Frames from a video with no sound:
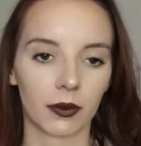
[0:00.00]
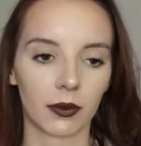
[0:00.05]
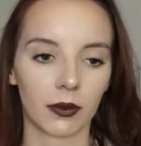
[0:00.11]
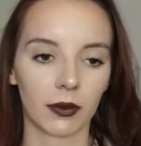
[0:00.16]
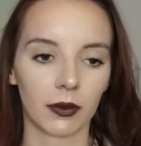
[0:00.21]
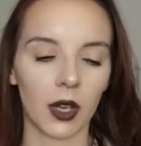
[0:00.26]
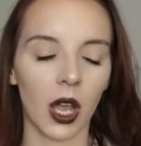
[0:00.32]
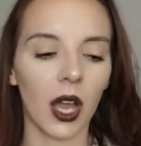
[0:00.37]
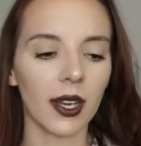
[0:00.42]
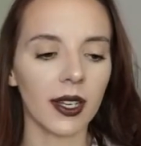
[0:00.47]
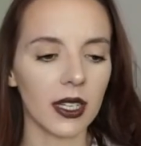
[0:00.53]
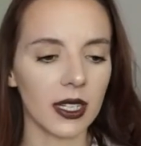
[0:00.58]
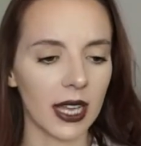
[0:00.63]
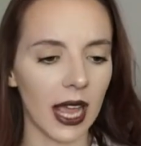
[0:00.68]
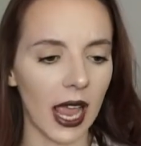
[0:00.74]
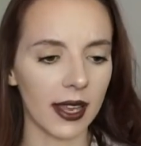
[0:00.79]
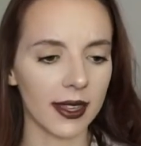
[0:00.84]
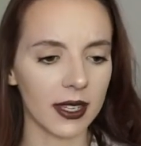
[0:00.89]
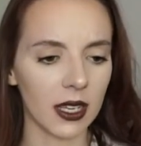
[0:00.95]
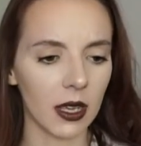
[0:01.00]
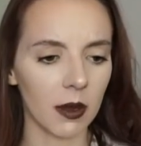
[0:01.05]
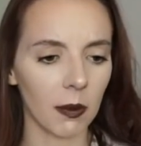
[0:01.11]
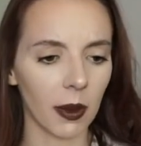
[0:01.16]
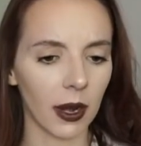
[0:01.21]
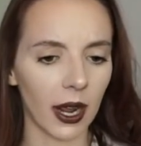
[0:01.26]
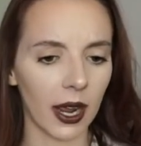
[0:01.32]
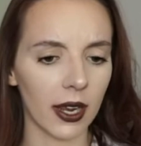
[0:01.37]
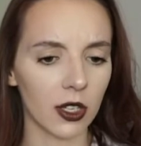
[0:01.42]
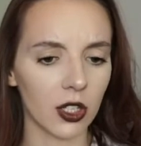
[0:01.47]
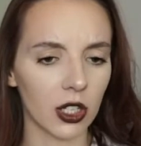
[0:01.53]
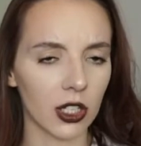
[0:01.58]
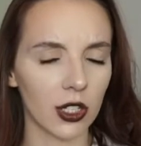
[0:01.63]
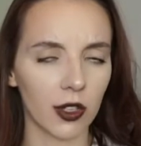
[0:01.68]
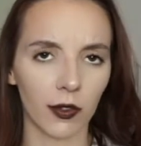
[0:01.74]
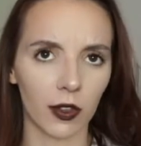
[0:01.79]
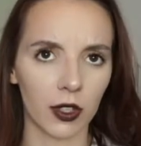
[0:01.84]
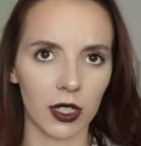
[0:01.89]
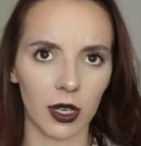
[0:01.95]
not detect it, but I
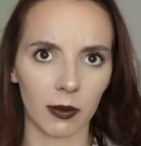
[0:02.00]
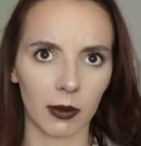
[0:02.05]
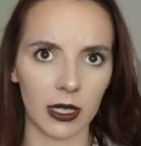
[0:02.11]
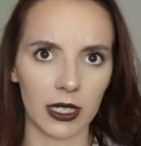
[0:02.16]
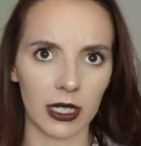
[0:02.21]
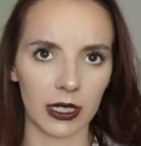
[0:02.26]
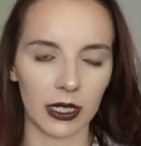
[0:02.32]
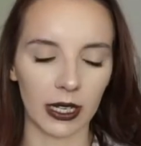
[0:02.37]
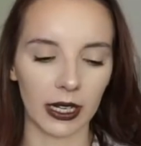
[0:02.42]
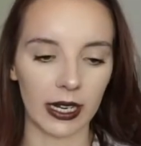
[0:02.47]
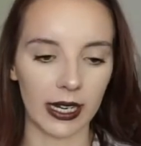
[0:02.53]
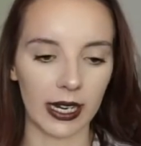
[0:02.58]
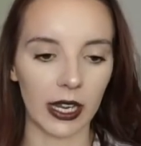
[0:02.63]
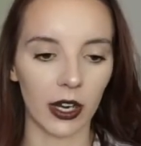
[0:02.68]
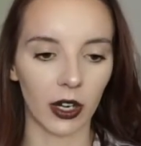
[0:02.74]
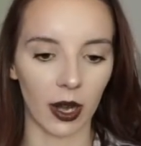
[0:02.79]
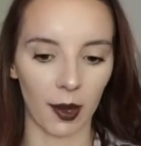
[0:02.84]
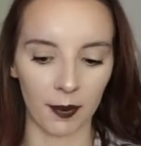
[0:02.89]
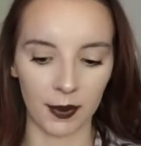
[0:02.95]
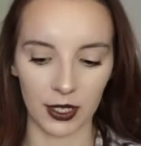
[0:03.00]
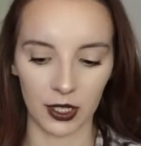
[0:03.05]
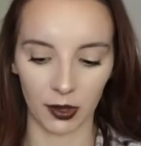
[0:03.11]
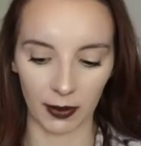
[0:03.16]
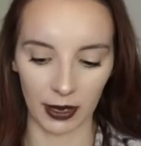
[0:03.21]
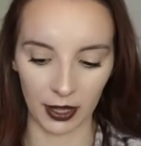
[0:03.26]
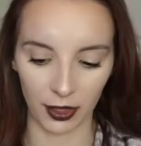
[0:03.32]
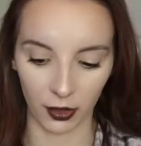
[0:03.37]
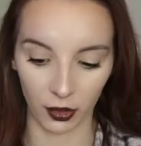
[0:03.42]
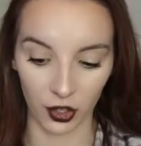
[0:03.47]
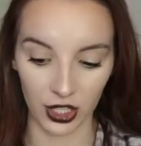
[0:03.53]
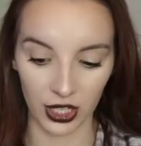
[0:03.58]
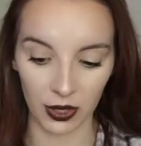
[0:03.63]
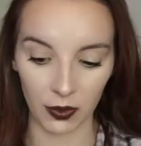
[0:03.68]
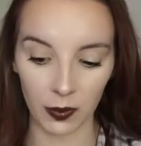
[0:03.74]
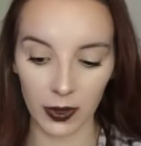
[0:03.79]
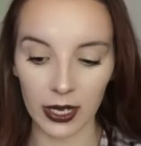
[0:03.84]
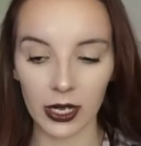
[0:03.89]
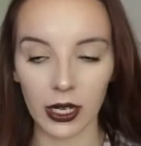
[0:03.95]
just for some reason didn't hear it up until my
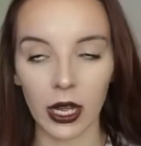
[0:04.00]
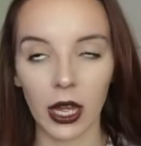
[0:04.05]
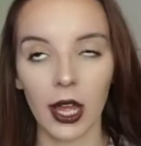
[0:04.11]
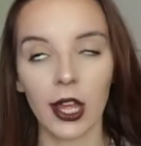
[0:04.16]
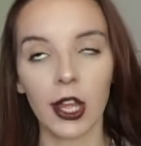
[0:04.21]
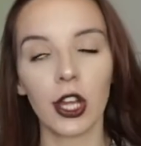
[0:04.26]
13th week.